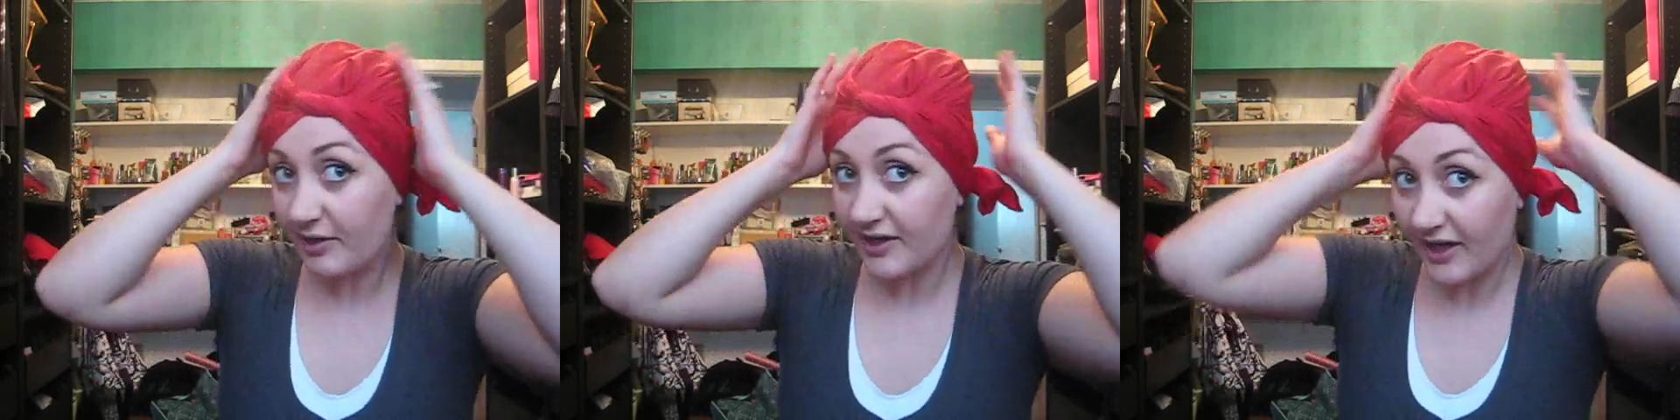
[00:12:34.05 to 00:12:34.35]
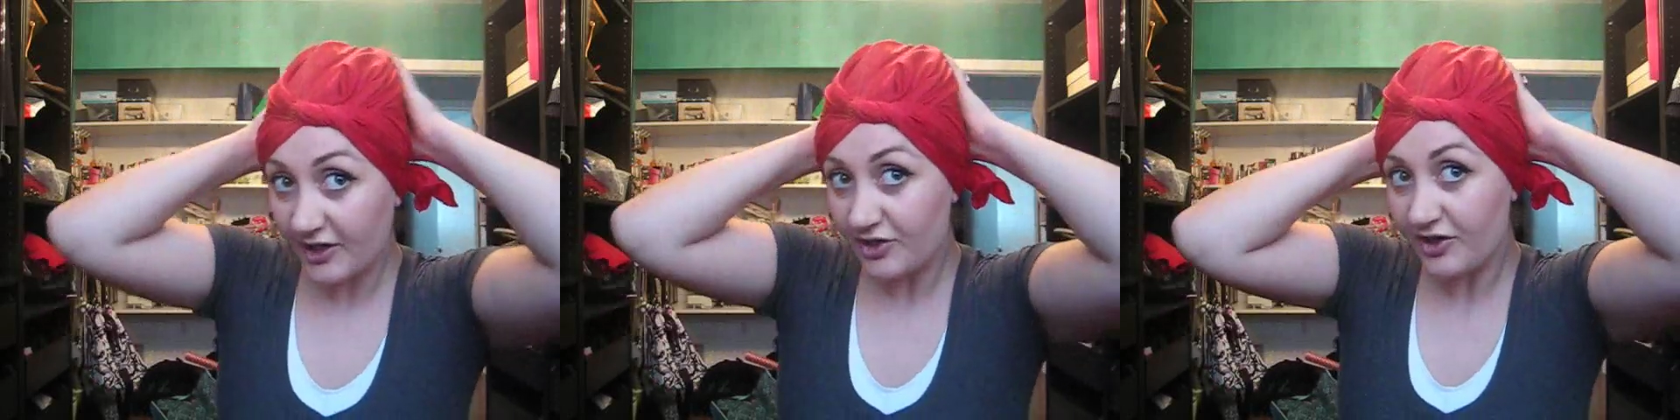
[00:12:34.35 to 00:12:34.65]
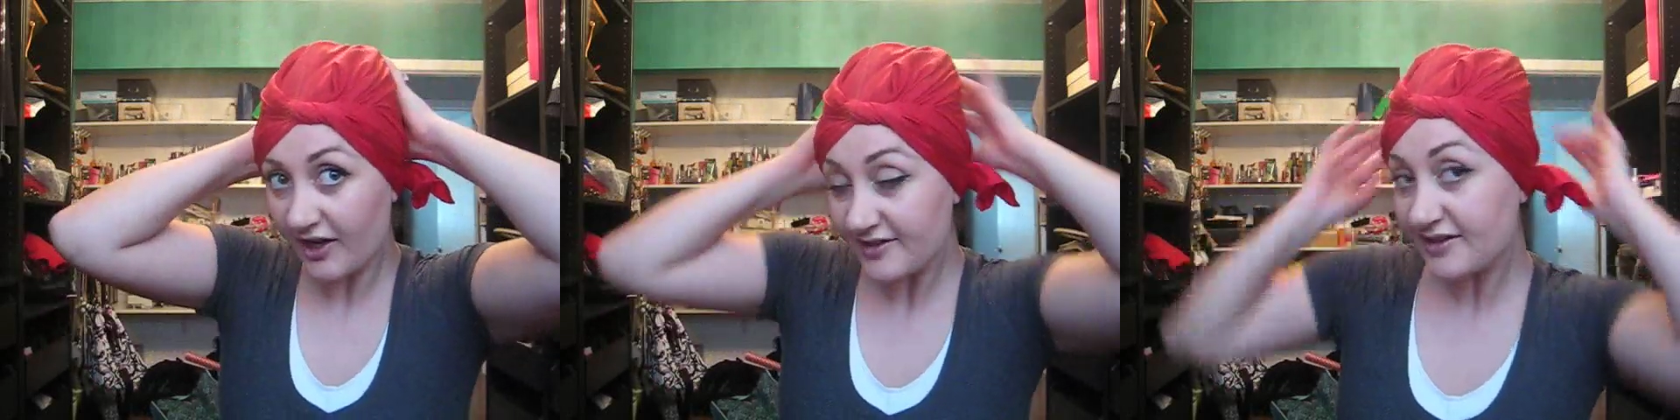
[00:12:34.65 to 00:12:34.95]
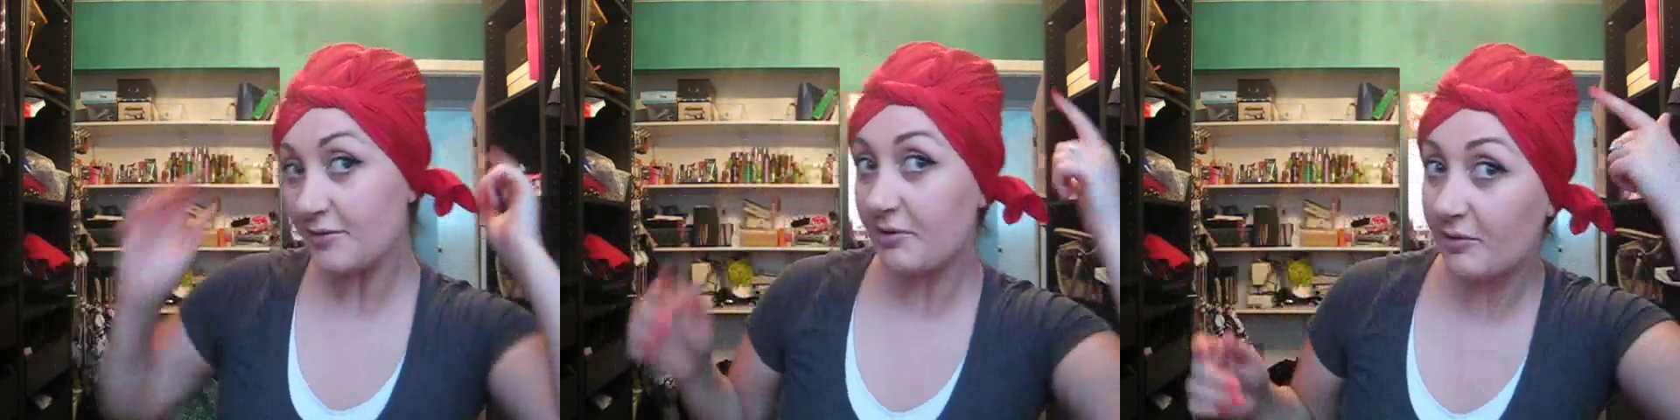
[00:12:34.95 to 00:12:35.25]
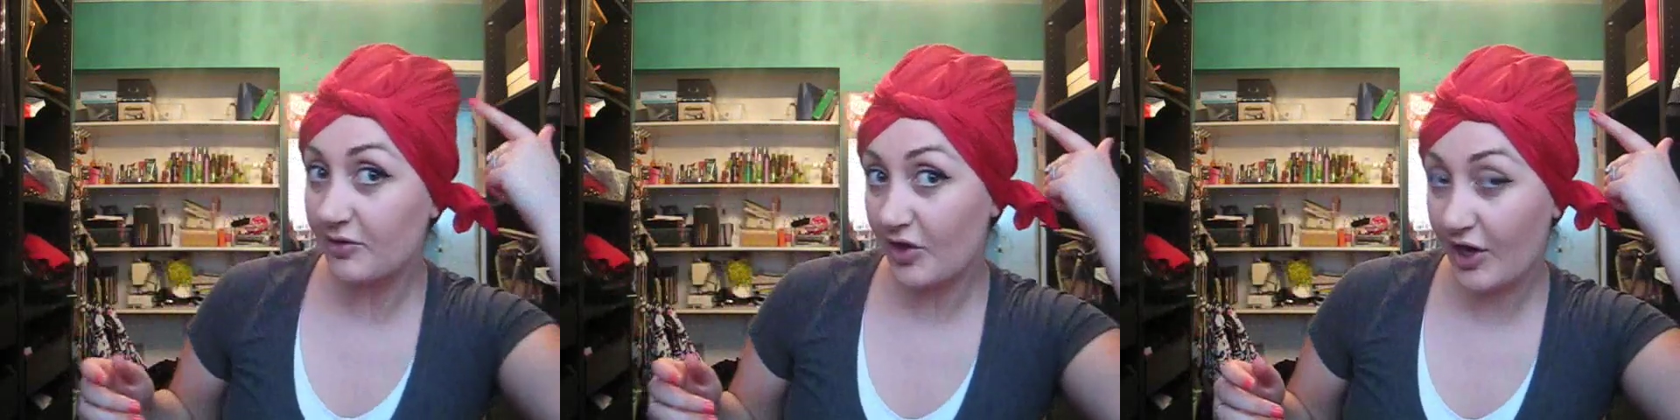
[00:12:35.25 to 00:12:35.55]
but again, you're not sleeping
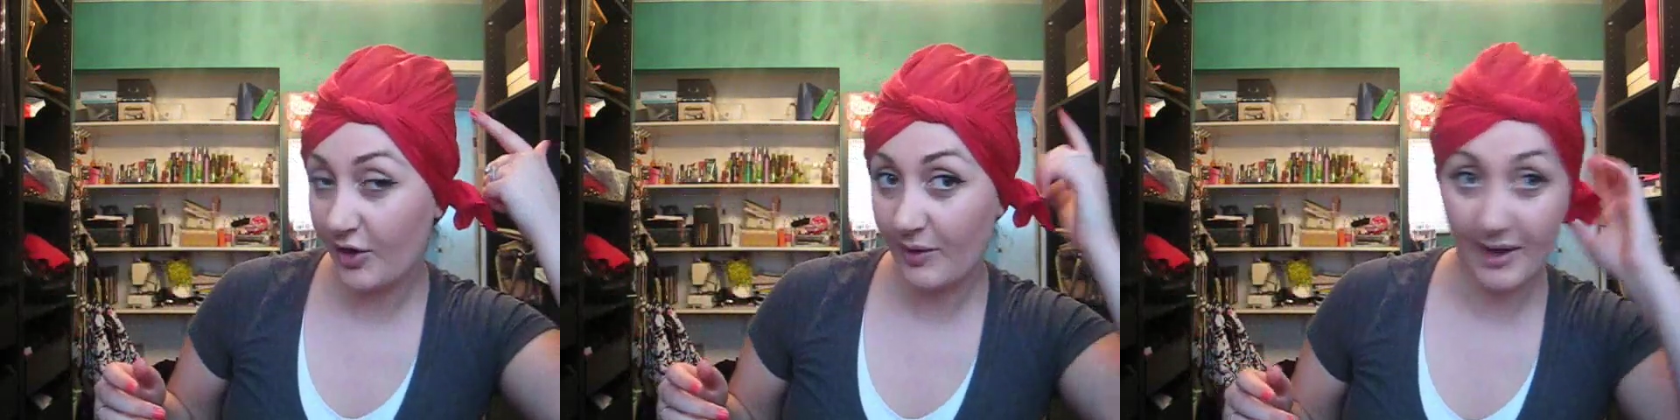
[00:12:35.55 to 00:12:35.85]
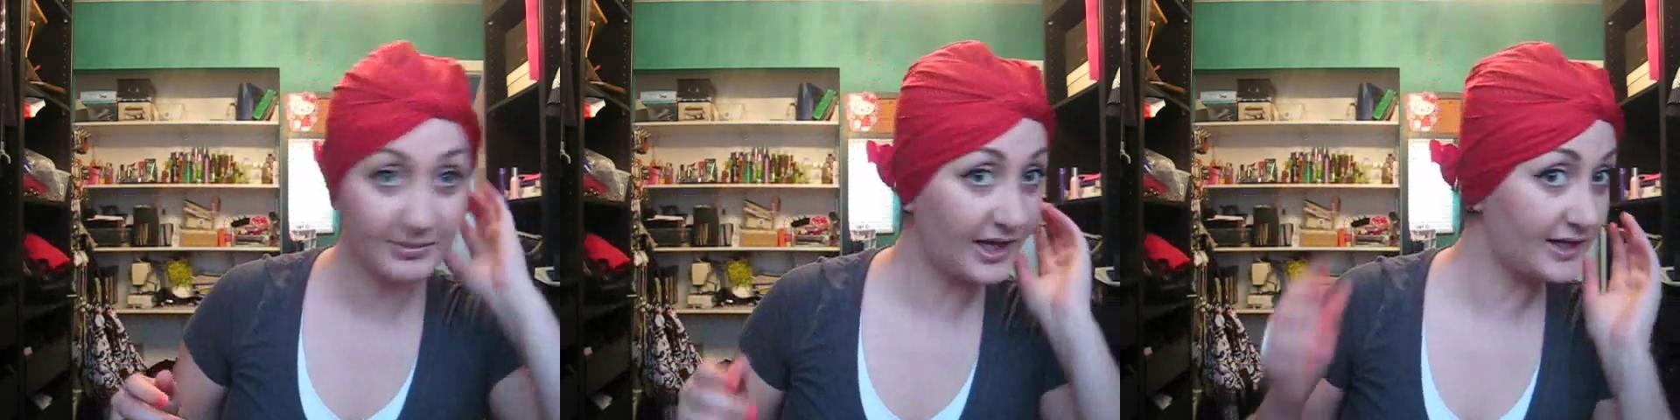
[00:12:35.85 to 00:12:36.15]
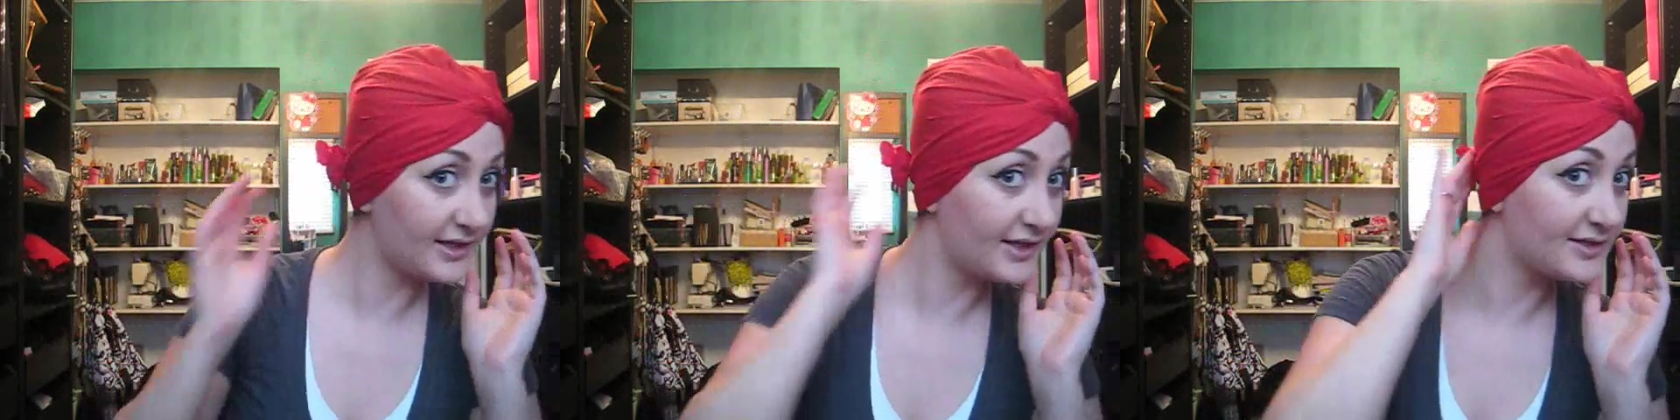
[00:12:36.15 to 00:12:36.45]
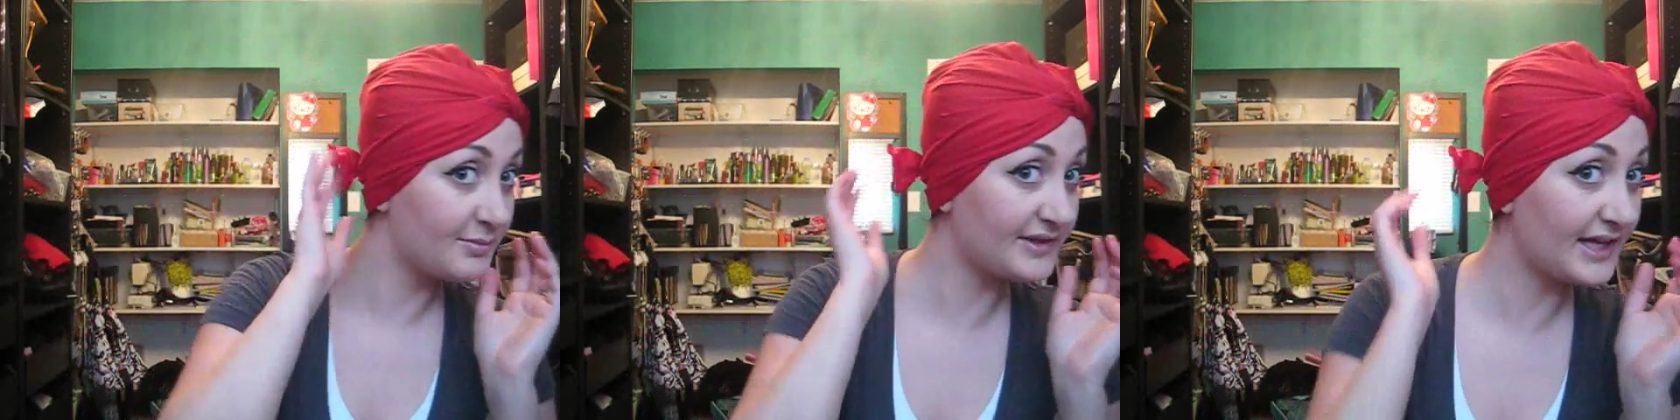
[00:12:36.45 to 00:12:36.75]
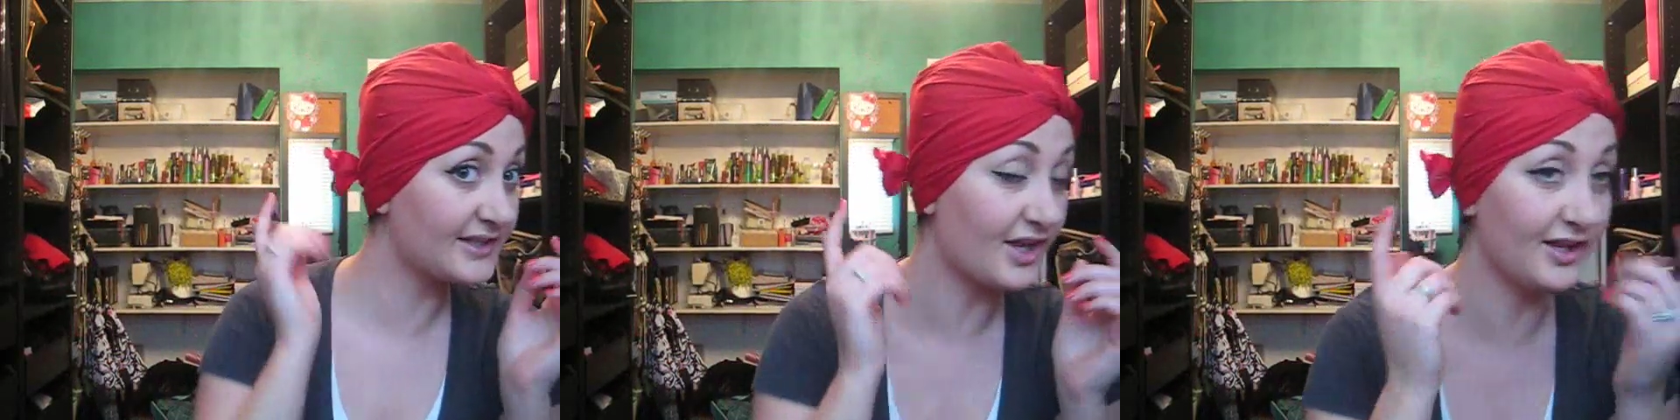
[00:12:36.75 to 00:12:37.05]
with your hair wrapped like this, but
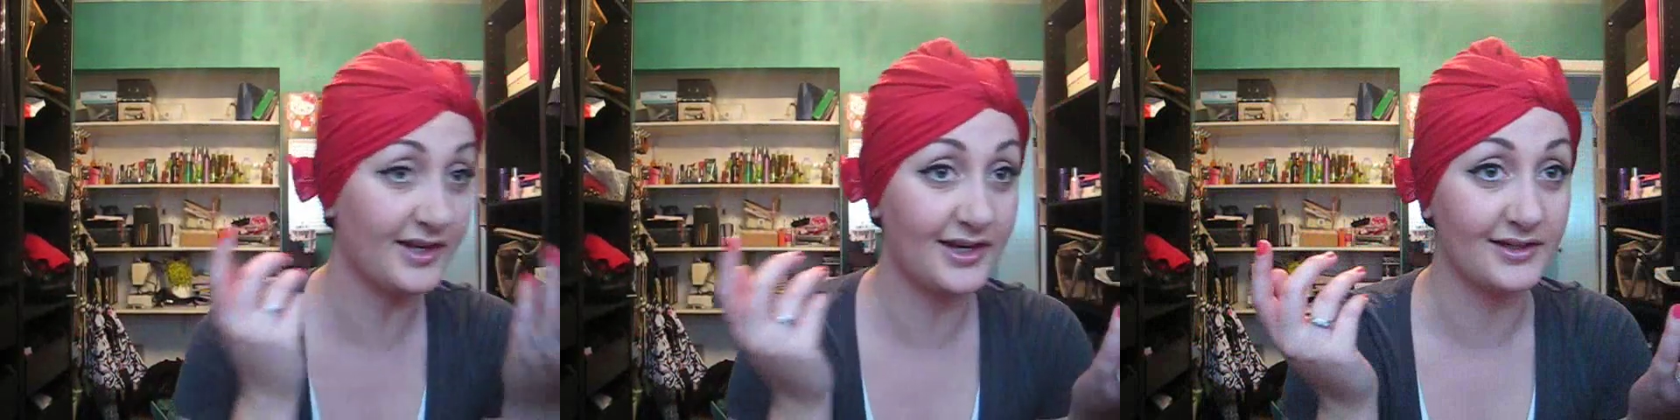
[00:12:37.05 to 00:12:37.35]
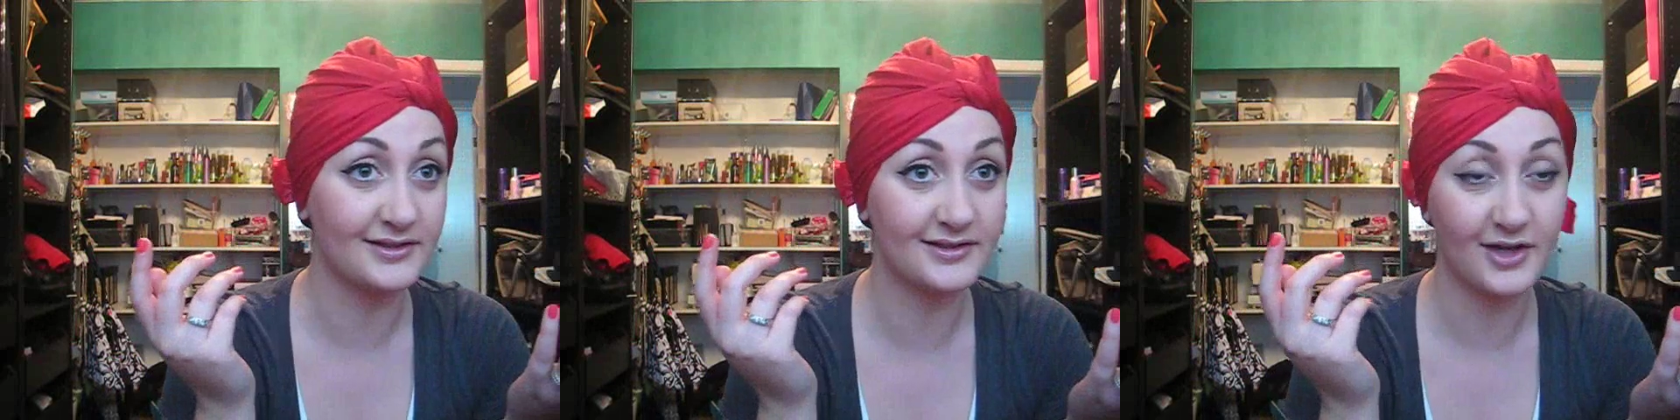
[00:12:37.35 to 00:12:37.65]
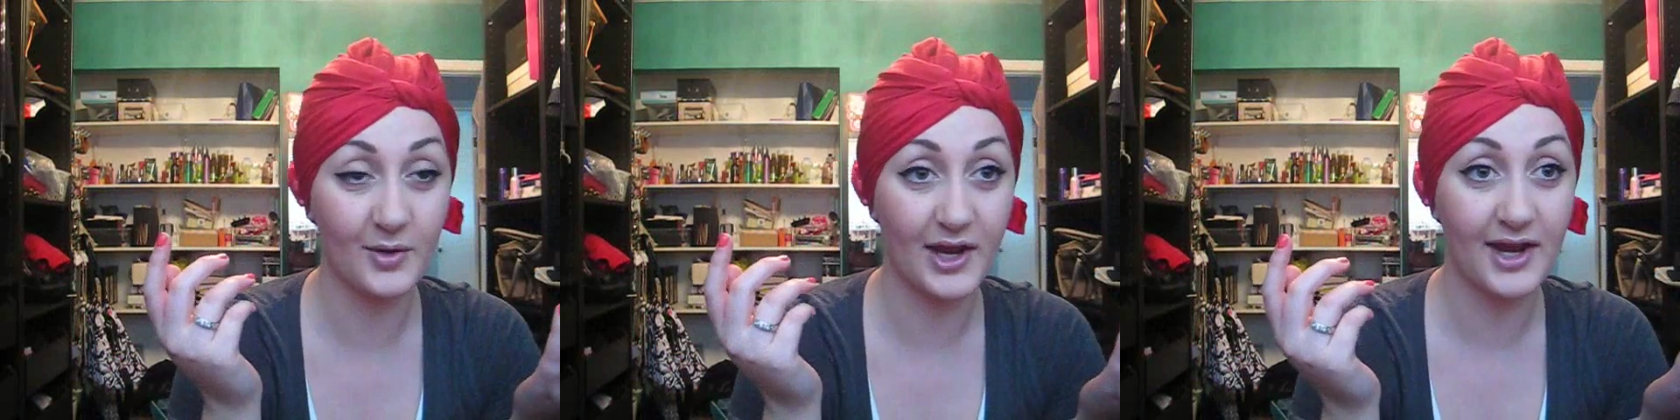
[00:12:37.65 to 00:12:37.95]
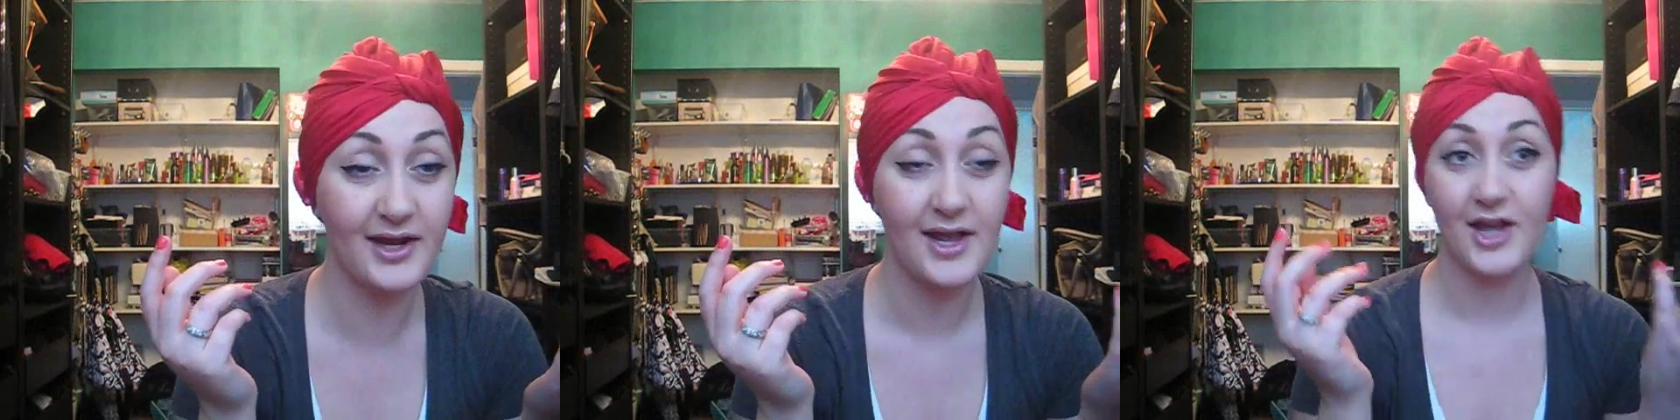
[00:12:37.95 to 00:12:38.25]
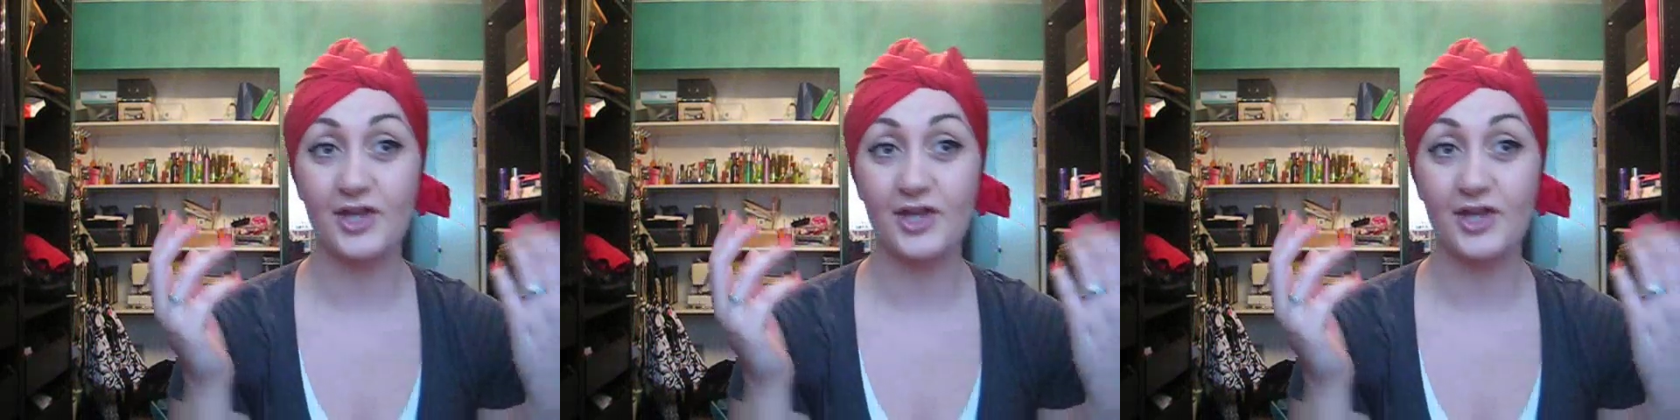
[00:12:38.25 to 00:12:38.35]
that's all it is, okay?